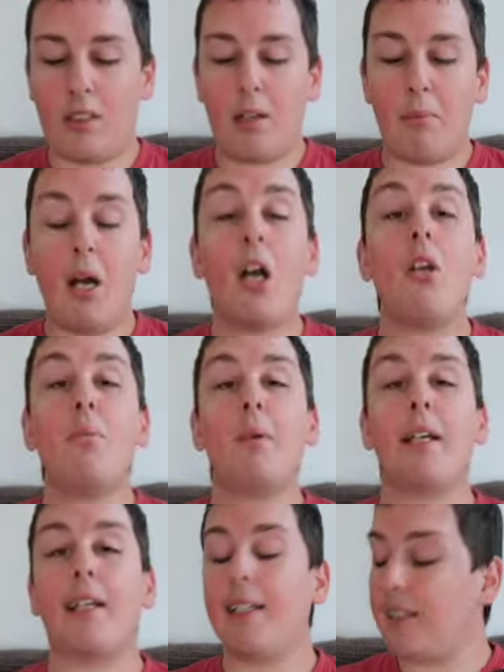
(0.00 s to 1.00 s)
I'm
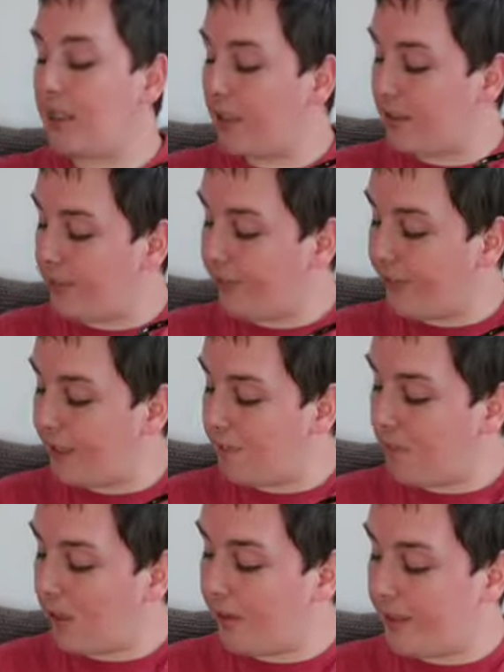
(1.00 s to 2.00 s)
hoping it's going to fit
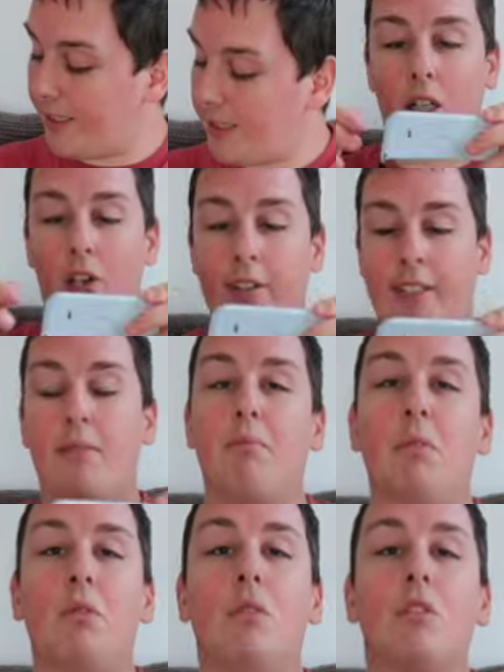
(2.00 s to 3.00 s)
my ironing
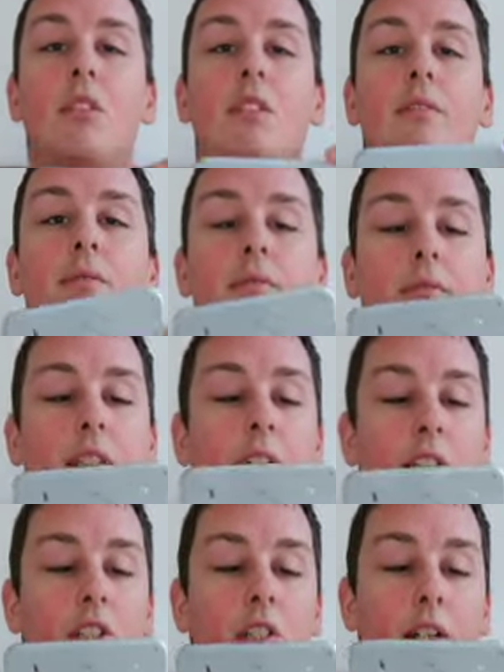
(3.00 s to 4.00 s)
board.
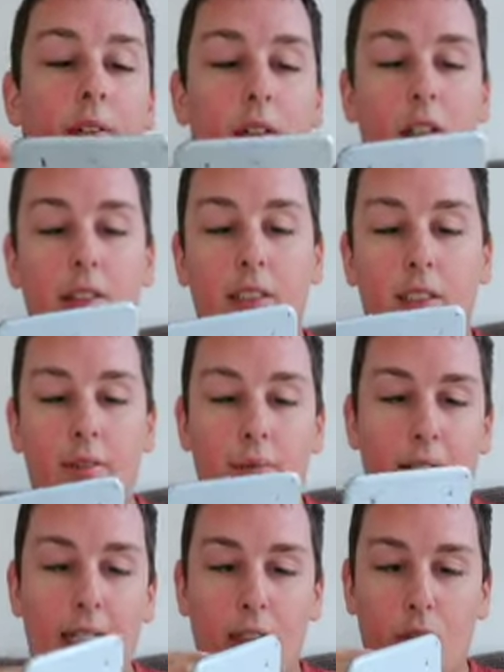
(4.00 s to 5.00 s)
As you know, I like doing my
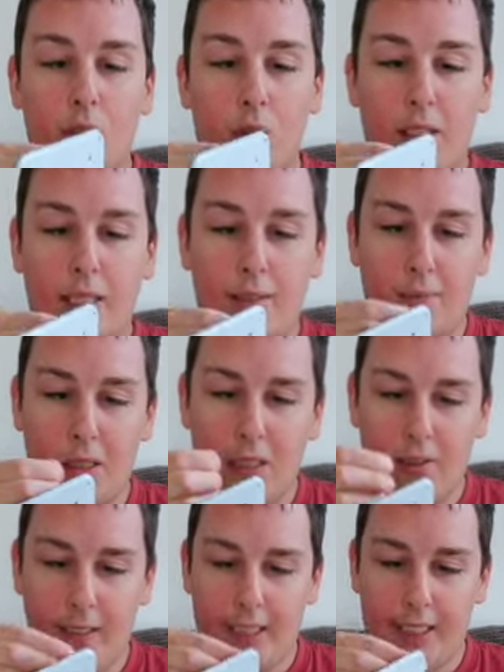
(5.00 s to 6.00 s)
housework and my
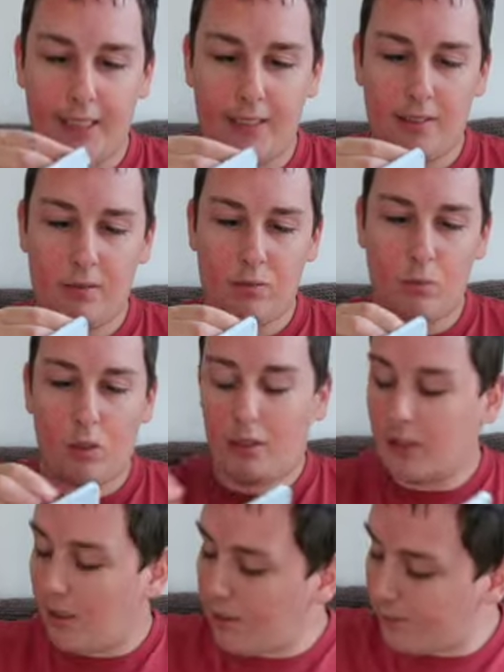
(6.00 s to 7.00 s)
ironing and
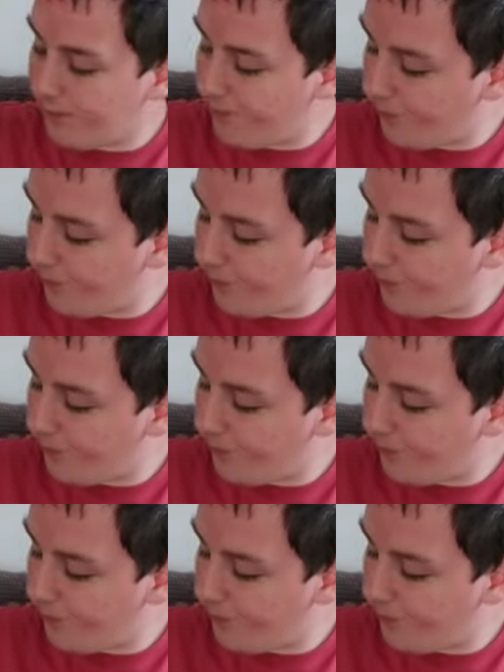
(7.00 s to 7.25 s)
whatnot.